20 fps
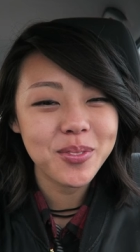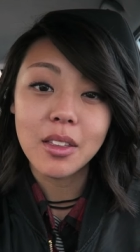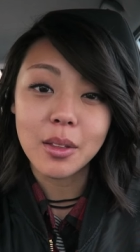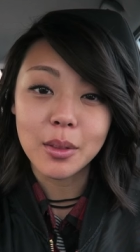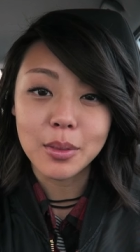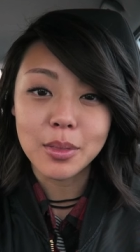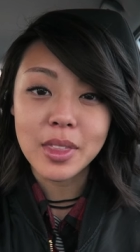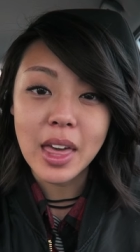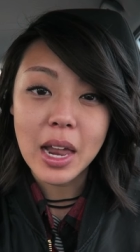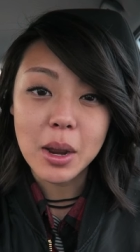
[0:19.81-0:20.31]

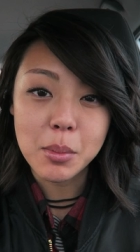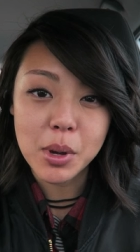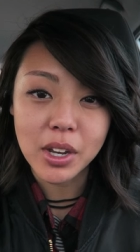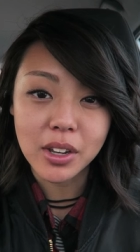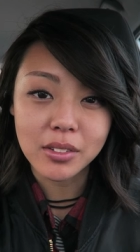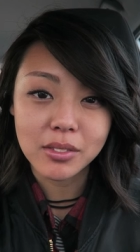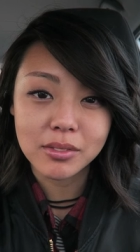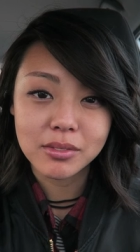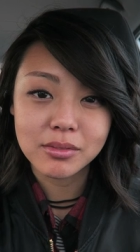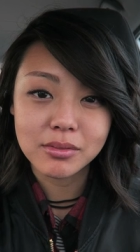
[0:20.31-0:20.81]
Well, that
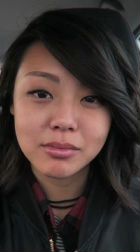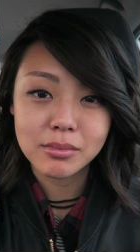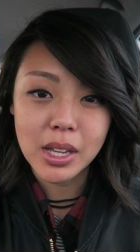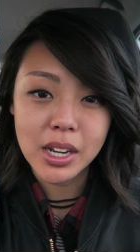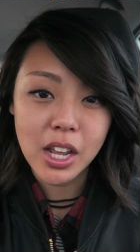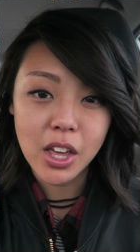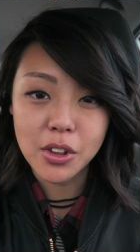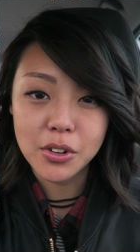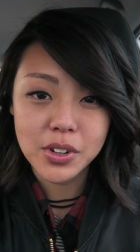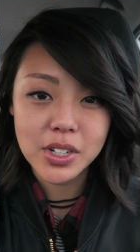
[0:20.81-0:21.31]
among
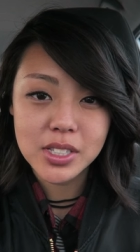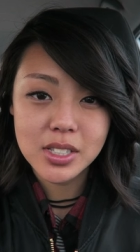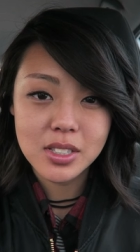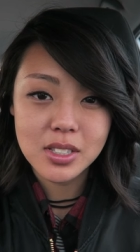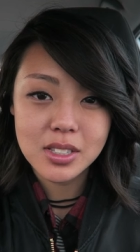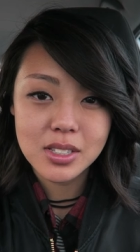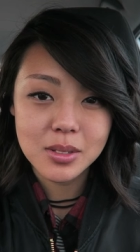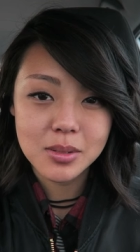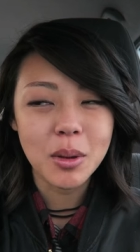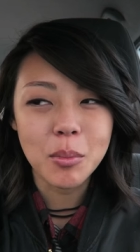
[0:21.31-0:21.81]
many other
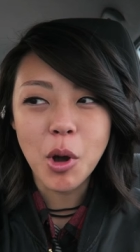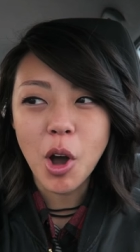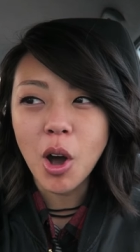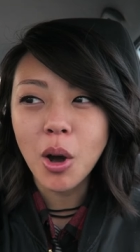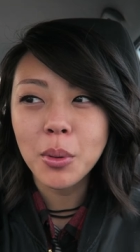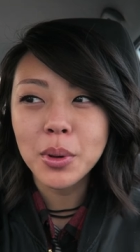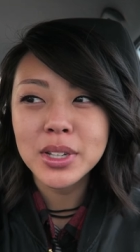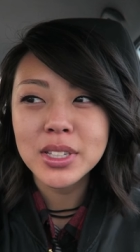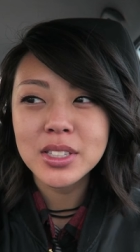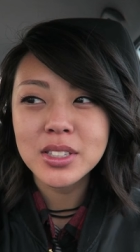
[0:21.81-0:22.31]
reasons. I'm
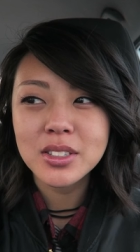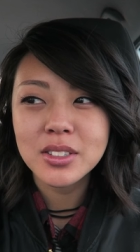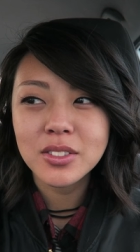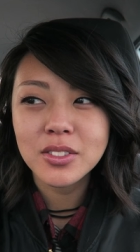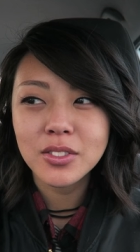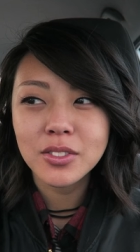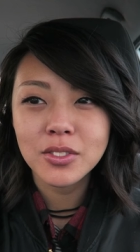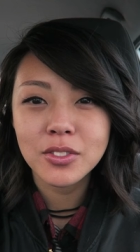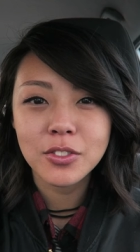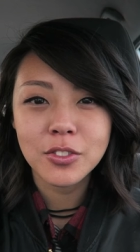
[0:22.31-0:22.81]
always
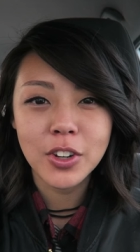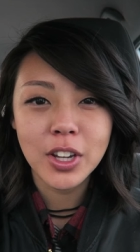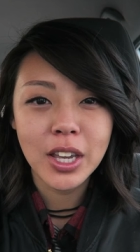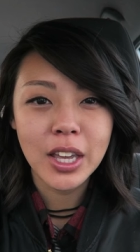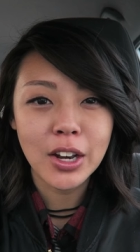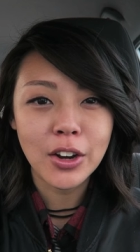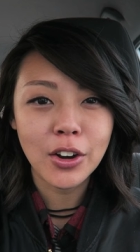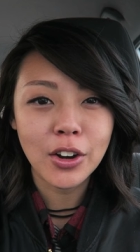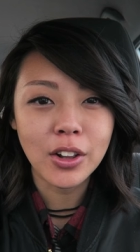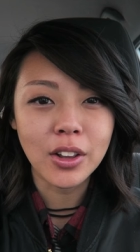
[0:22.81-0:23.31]

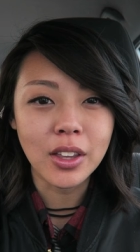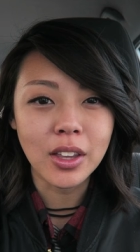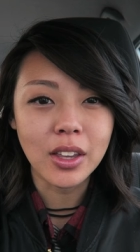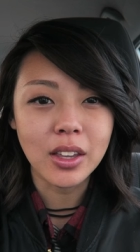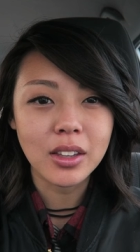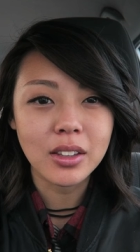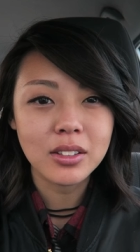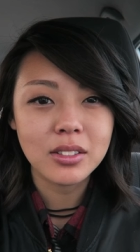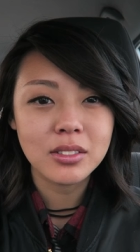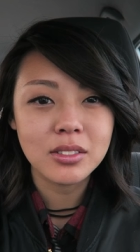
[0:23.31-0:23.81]
freaking early.